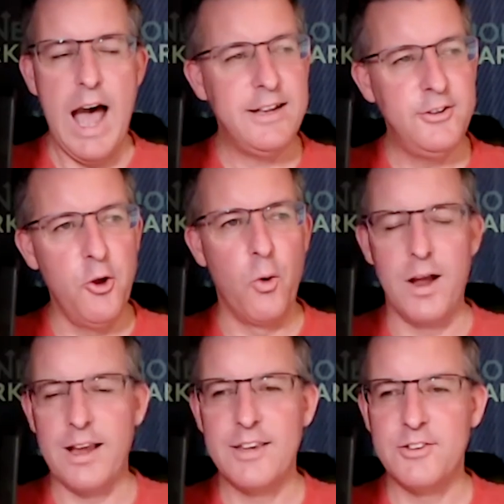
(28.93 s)
I do
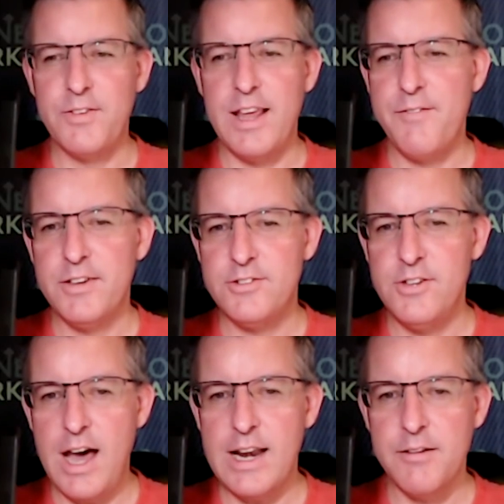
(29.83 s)
because uh, if, if it's
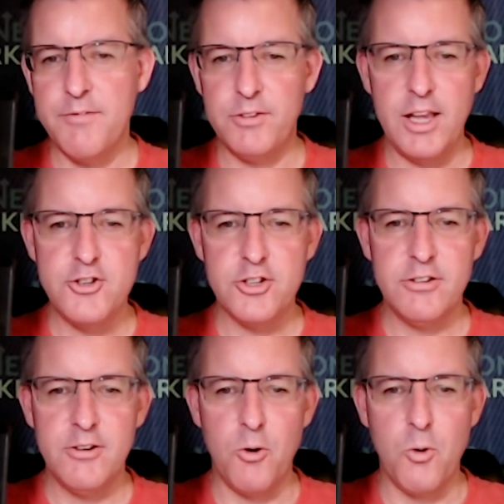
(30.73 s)
not
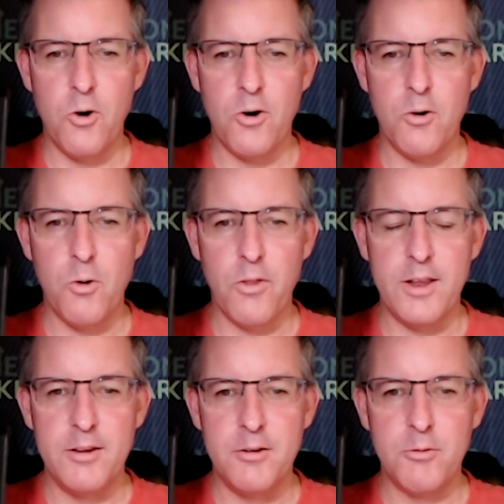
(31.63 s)
inflation or or
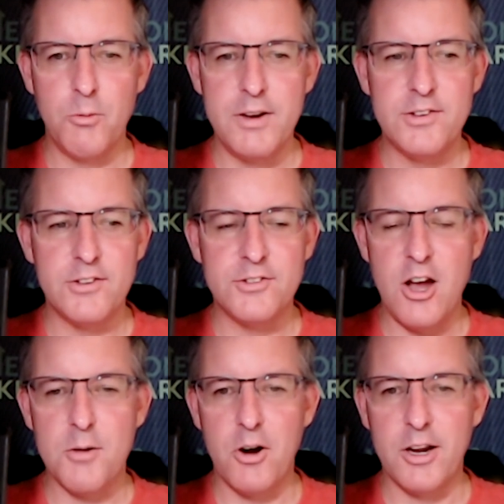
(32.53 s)
the recent
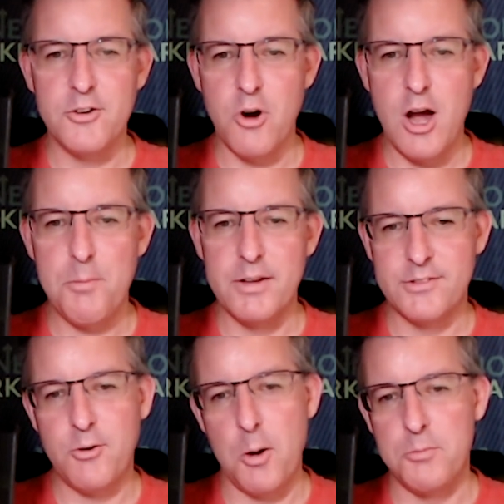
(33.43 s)
stock market drop,
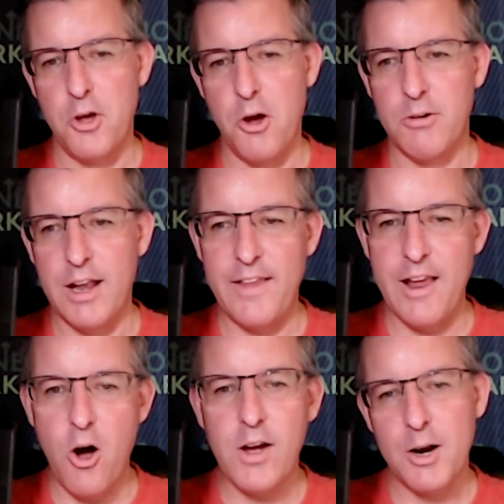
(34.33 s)
it's crypto, and
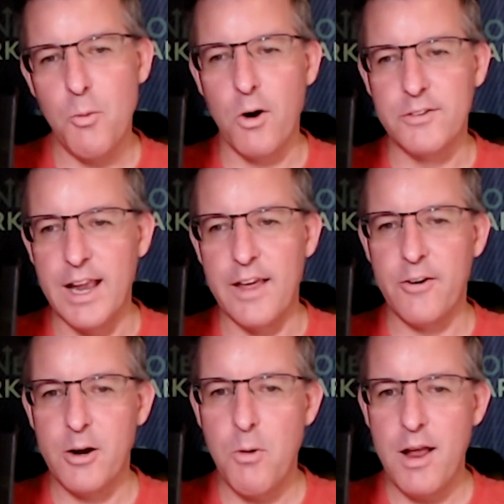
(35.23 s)
they all kind of work
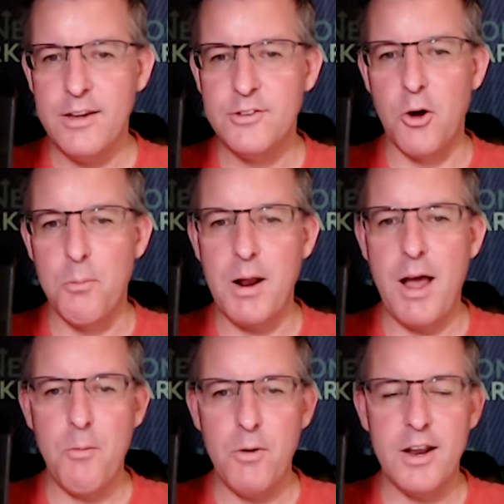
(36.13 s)
together in a way. So, but
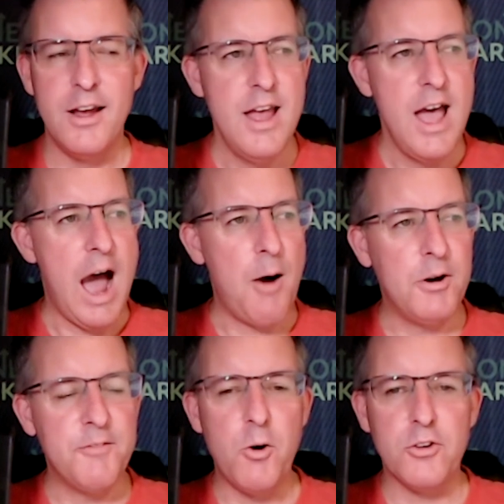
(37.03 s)
I want to I
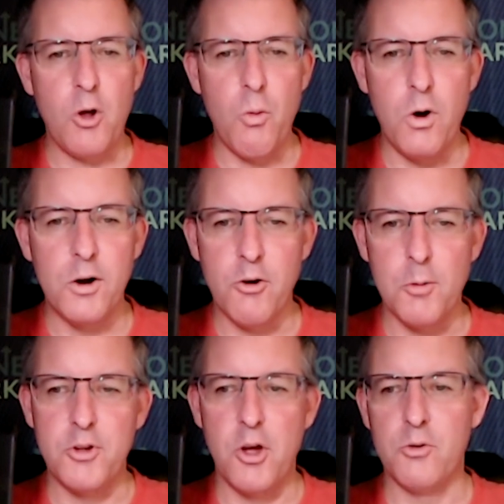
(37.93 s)
want to focus on one
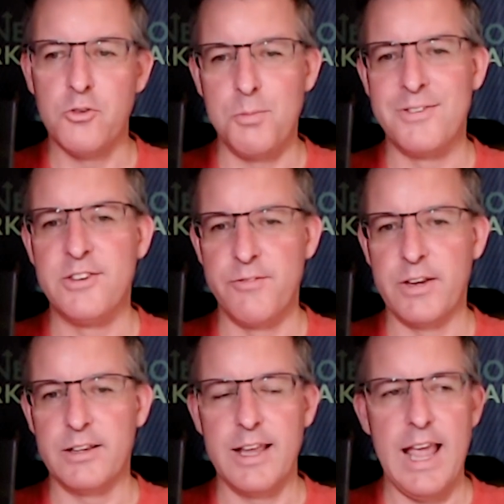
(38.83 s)
crypto
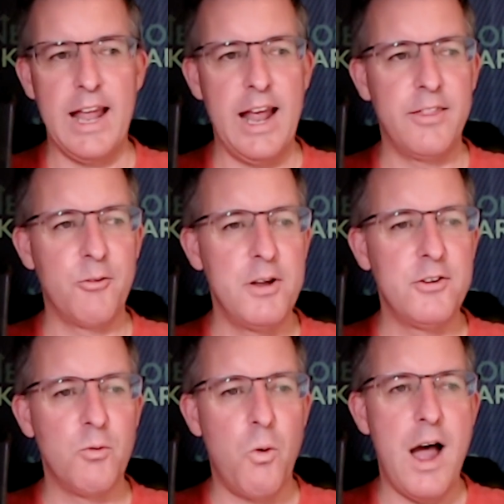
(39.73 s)
specifically, and, and, the
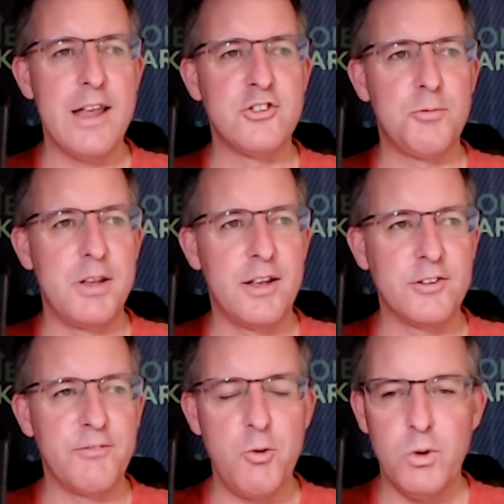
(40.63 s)
reason why is just
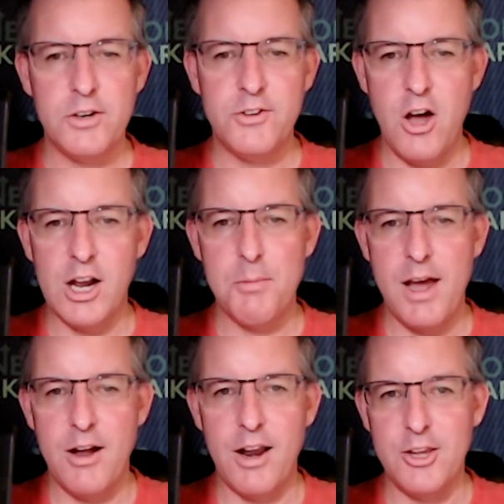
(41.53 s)
because if you want to talk
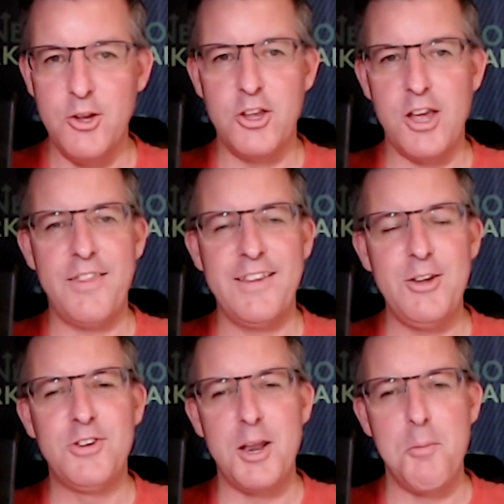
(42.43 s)
about, uh, you, I think
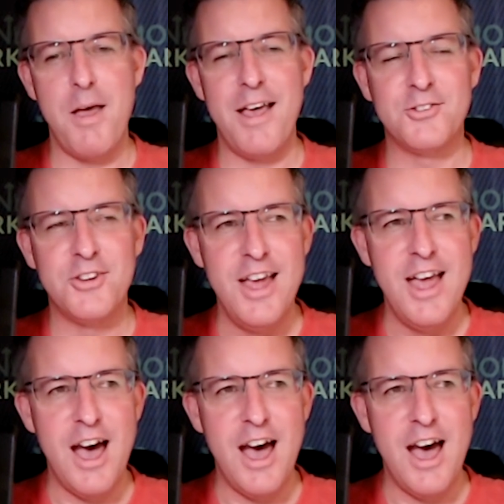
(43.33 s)
you said it best.